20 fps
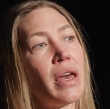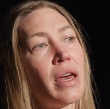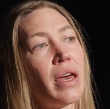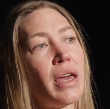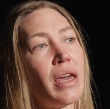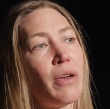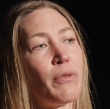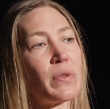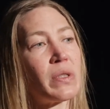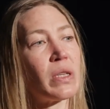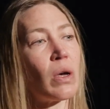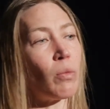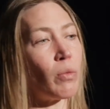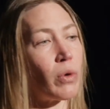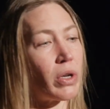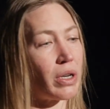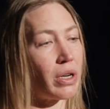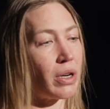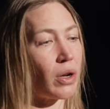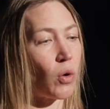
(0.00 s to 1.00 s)
if
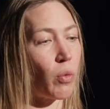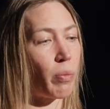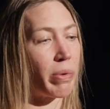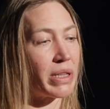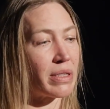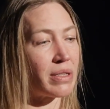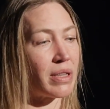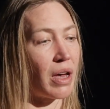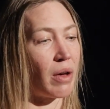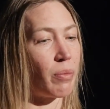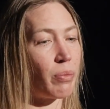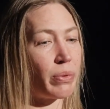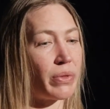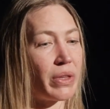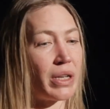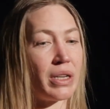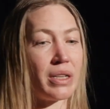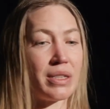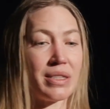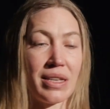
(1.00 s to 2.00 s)
someone opens up,
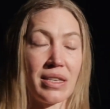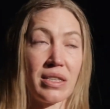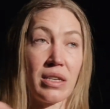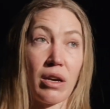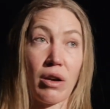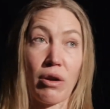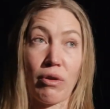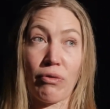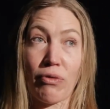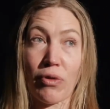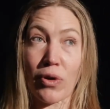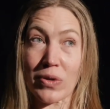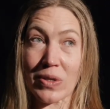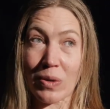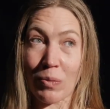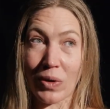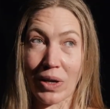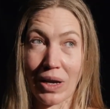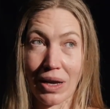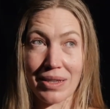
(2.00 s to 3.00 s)
then it's easier for
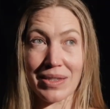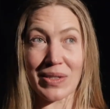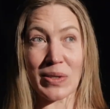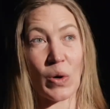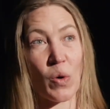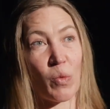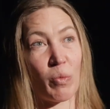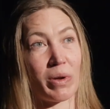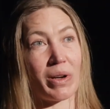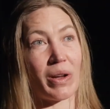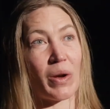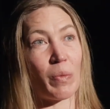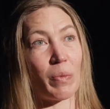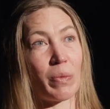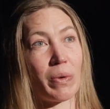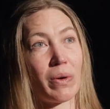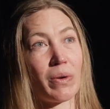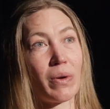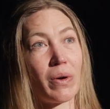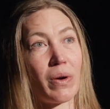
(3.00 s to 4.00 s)
someone else to open up,
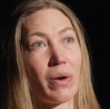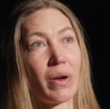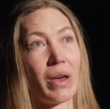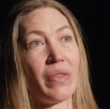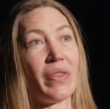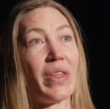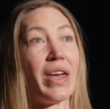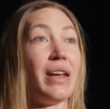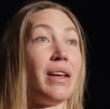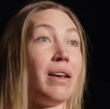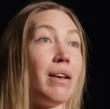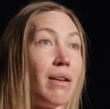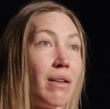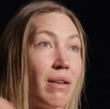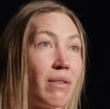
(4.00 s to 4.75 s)
and then